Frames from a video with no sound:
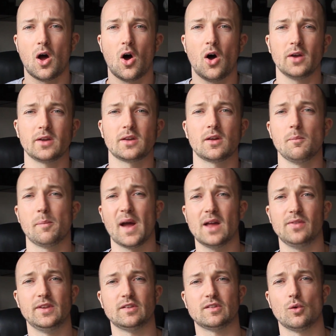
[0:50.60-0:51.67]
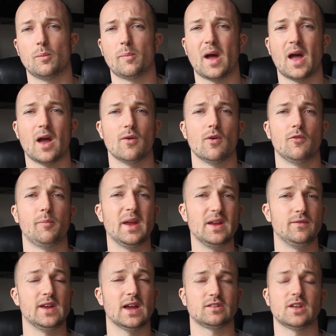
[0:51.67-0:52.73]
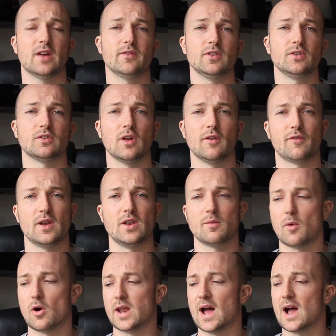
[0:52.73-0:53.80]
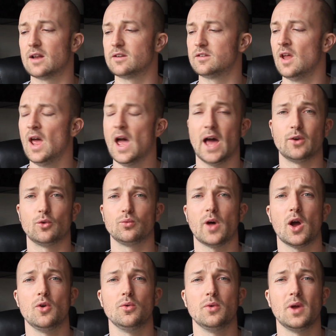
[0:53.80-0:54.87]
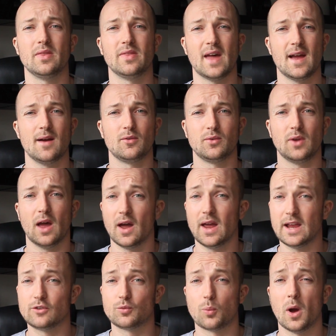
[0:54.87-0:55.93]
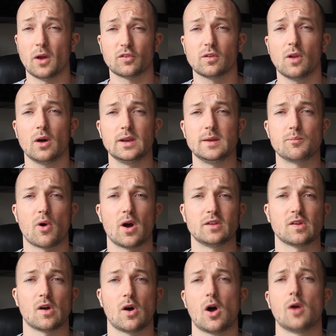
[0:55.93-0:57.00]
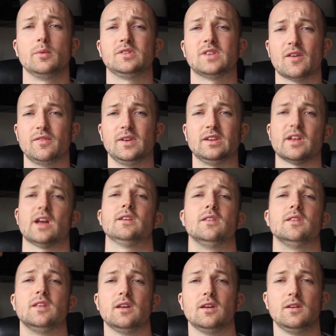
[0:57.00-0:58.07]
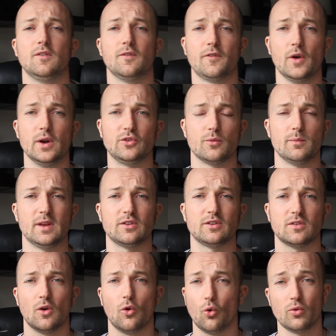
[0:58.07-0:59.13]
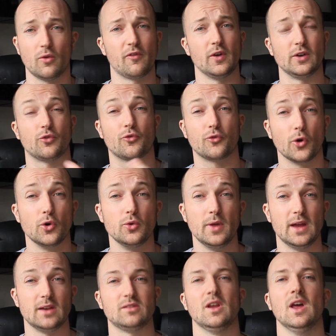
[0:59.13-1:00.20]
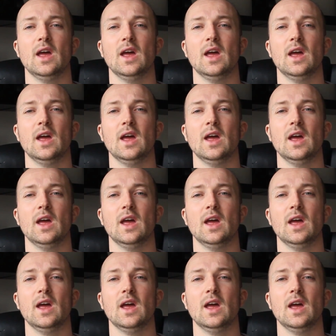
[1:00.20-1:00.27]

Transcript: I compared this to a pair of PVS7s that a friend of mine has and although uh, his were slightly brighter I would definitely say that the footage from this or the footage through this